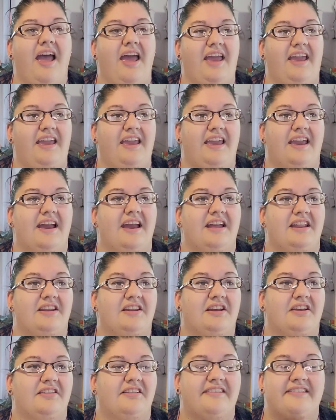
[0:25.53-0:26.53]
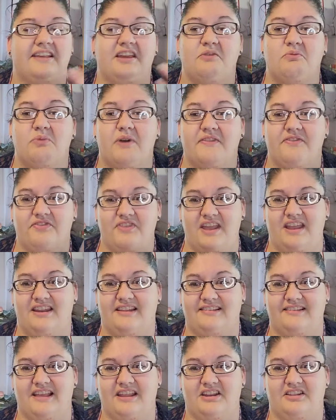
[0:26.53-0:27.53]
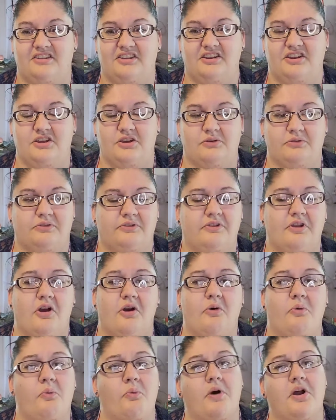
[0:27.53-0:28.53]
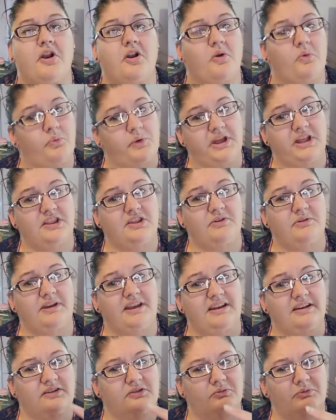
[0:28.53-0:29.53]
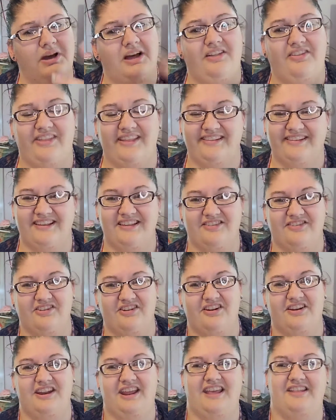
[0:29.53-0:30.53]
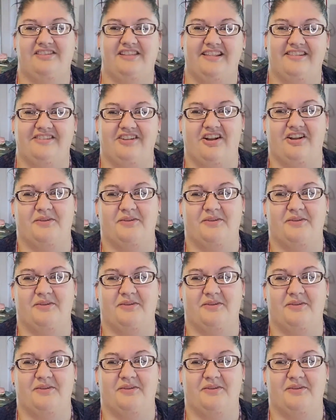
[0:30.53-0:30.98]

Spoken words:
and see what they decided to do. So what are we doing? Well, let's get started and let's talk